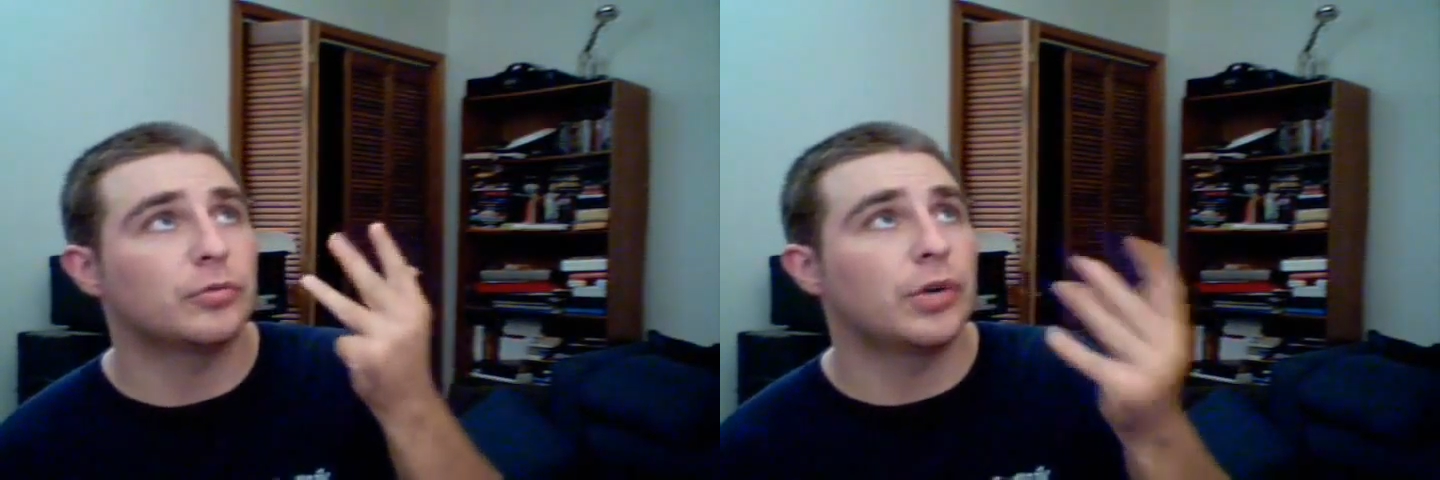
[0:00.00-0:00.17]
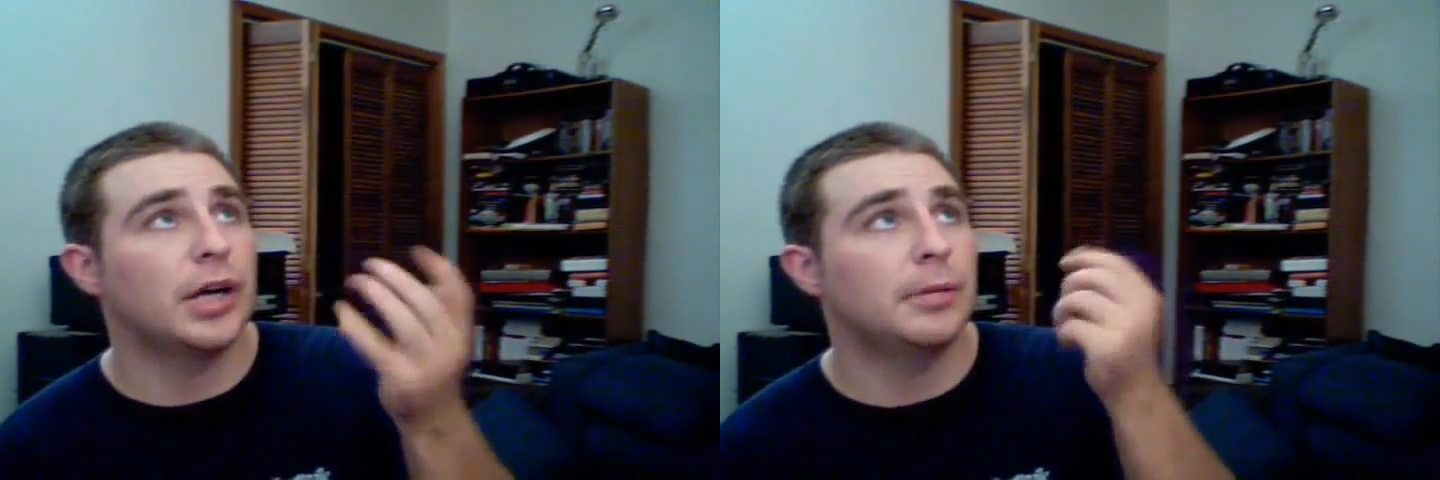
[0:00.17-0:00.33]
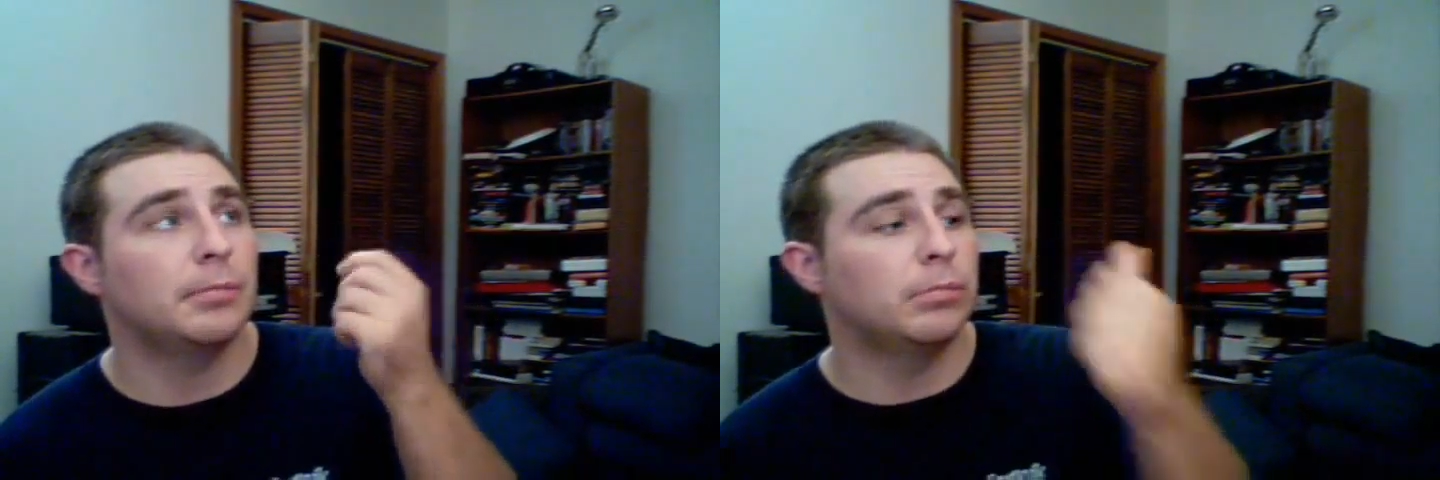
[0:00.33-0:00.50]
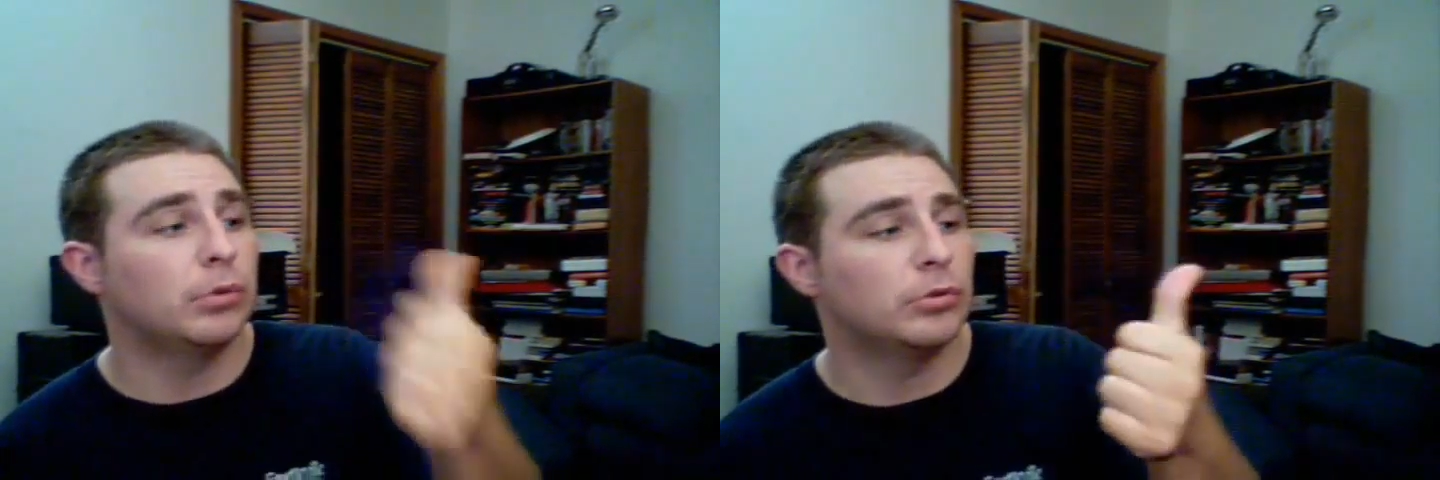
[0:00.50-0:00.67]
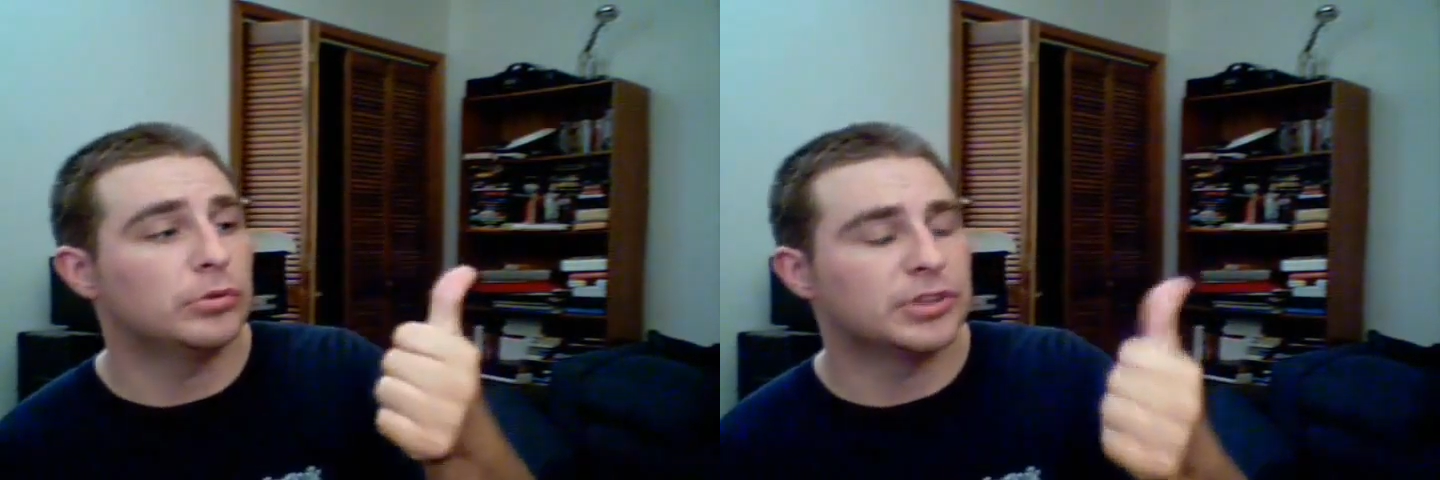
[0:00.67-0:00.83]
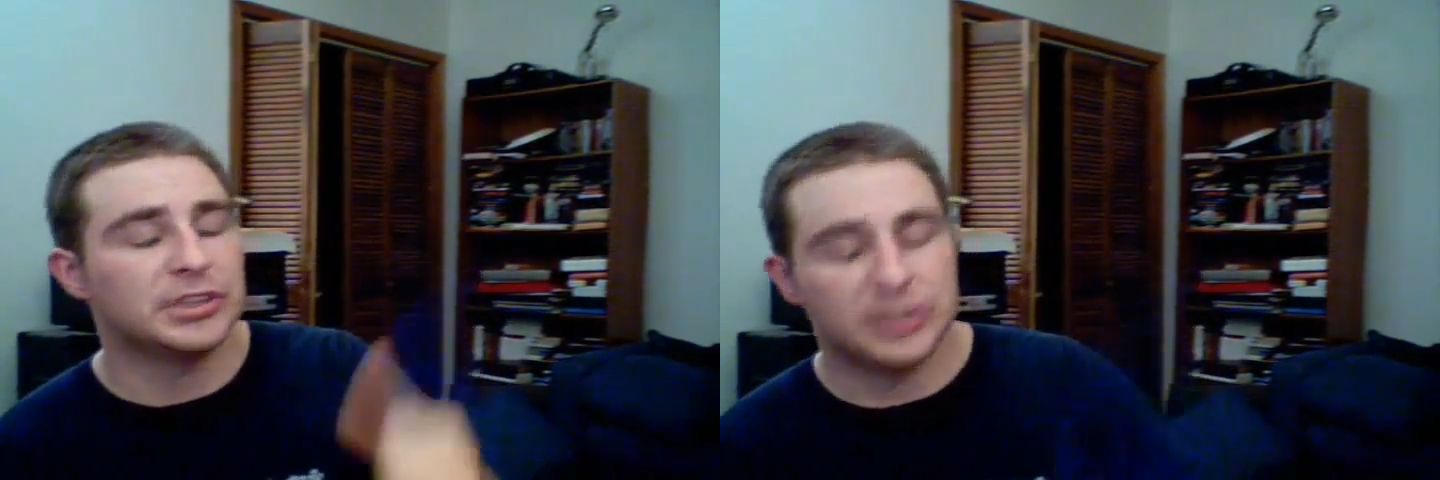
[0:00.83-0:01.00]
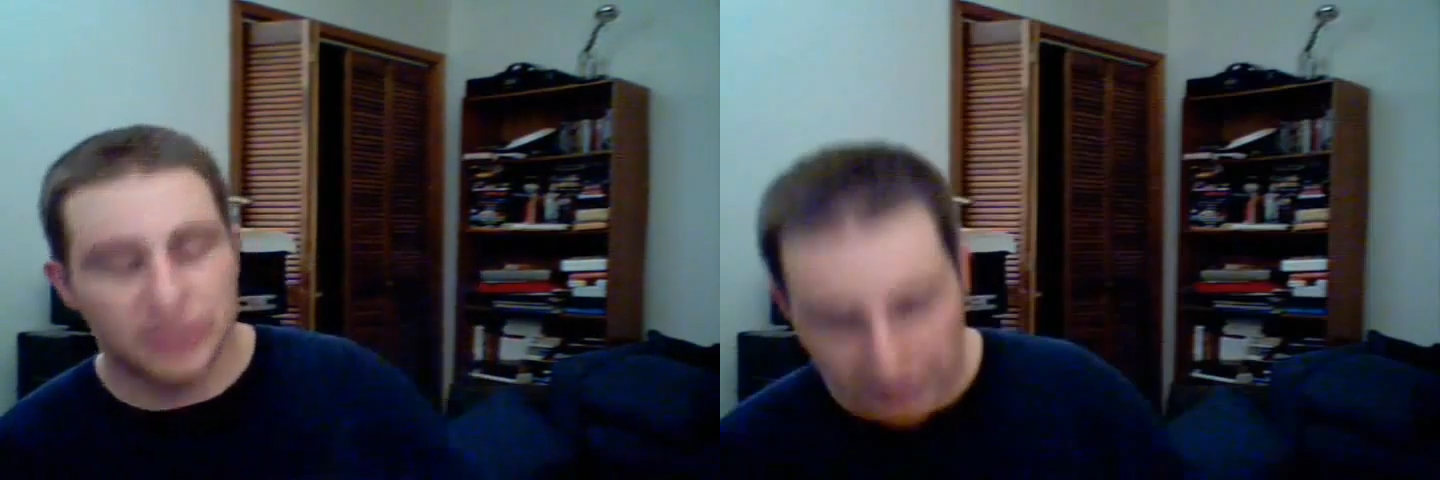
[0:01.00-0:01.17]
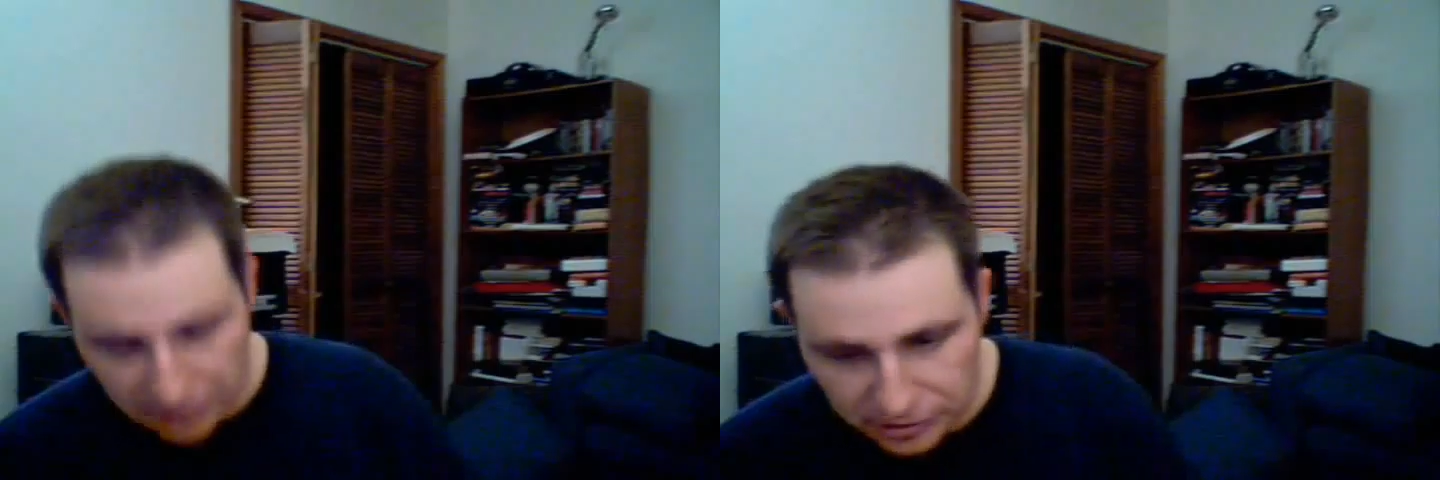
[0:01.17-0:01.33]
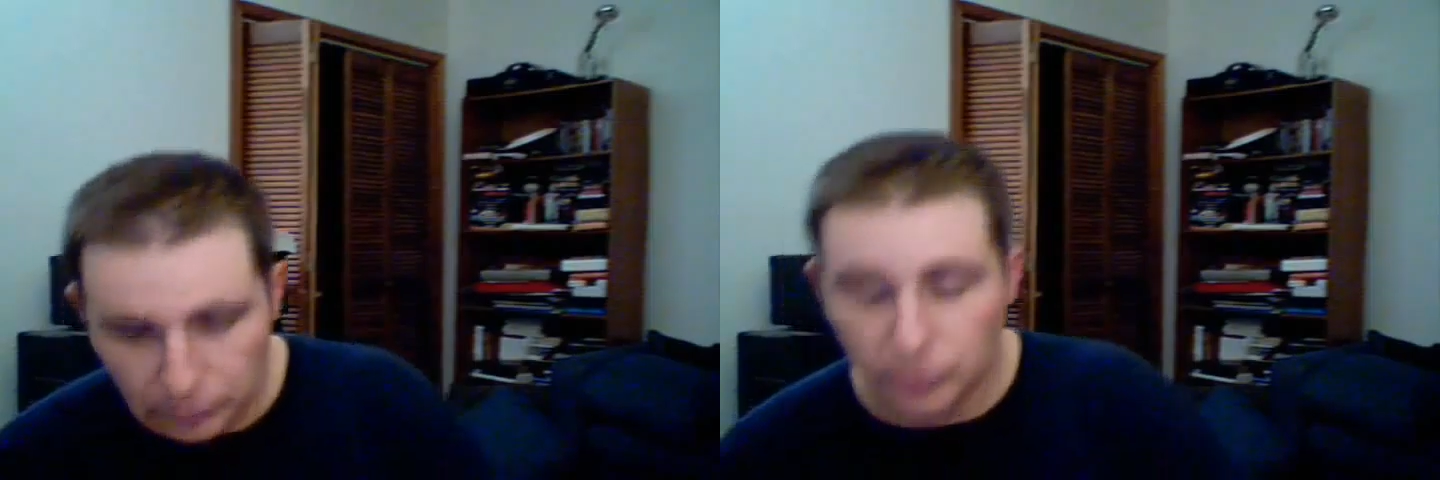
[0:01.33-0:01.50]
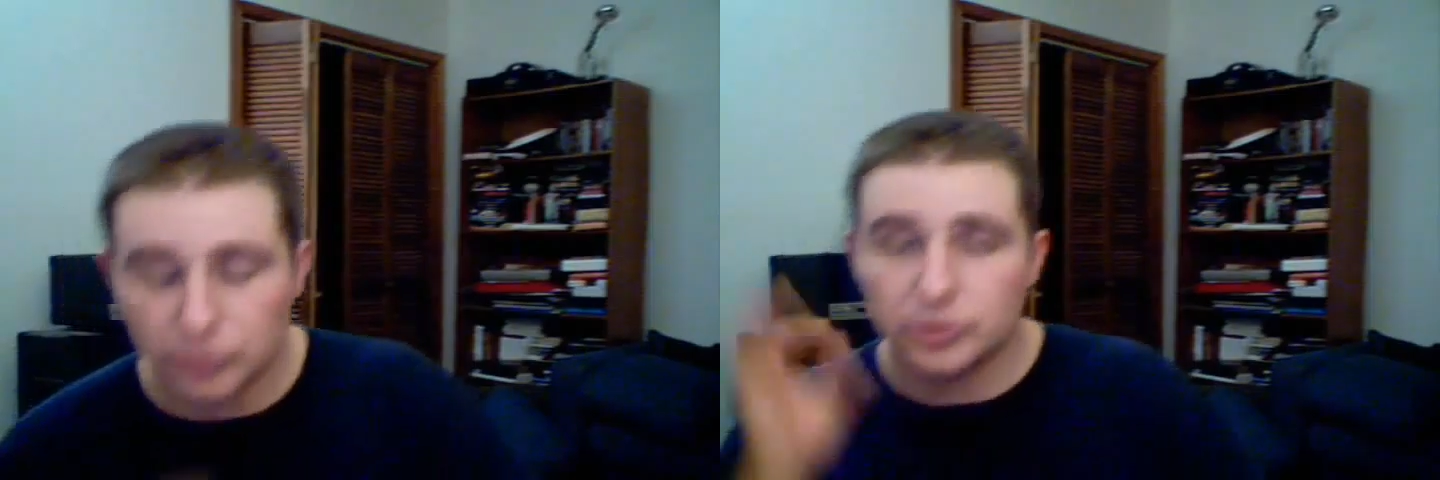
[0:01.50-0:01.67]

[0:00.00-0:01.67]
rebels. That's 6.